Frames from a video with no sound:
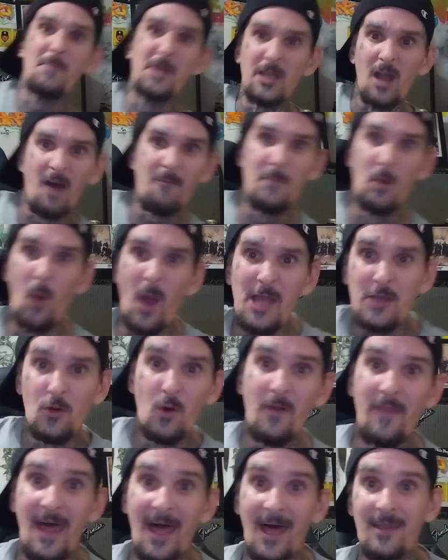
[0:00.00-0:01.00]
off me, get off me, why are you
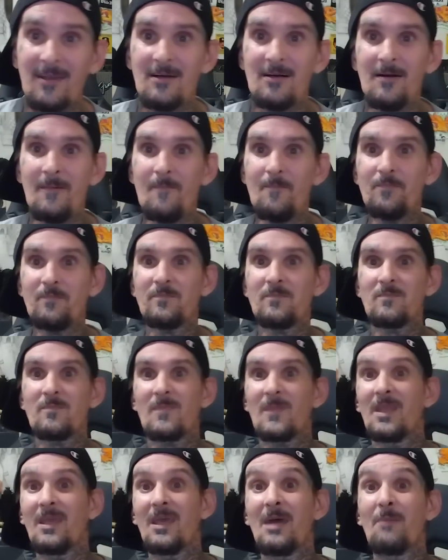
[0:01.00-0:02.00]
doing that?
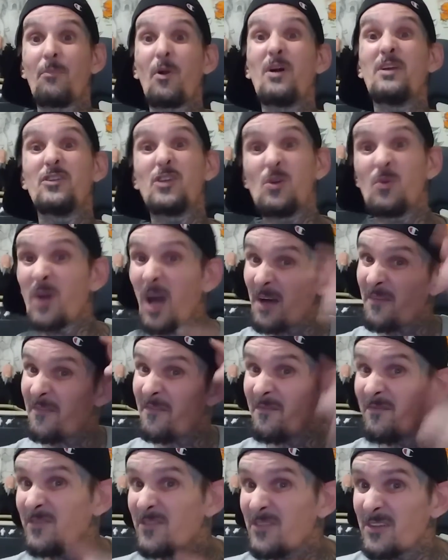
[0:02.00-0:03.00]
And bro, dude
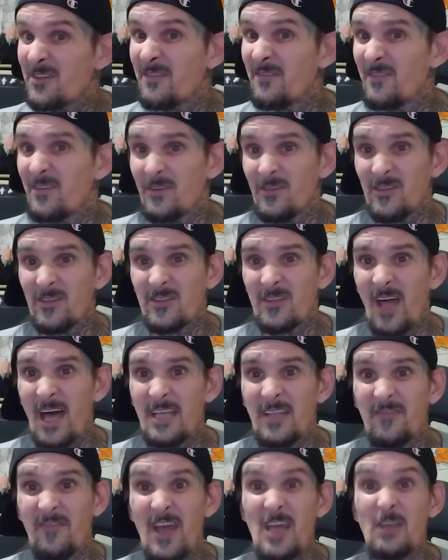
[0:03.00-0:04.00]
got
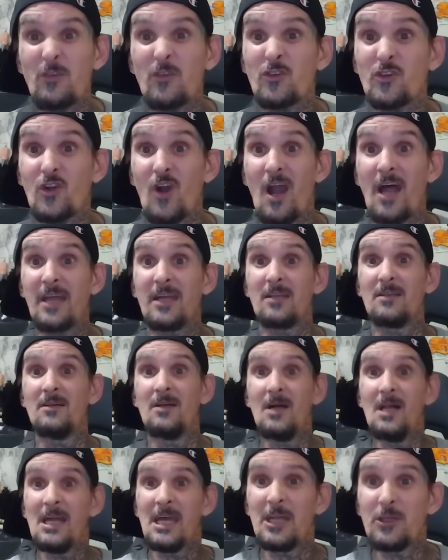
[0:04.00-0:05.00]
sliced face, was
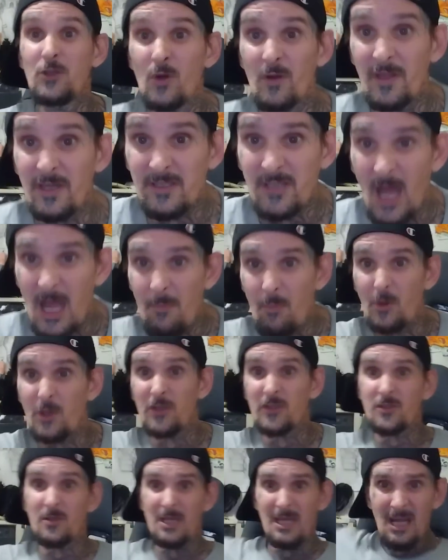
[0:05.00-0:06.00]
crying, and doing the type where
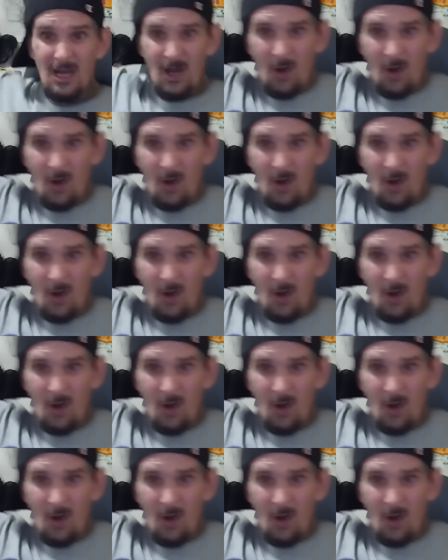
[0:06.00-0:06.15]
he's,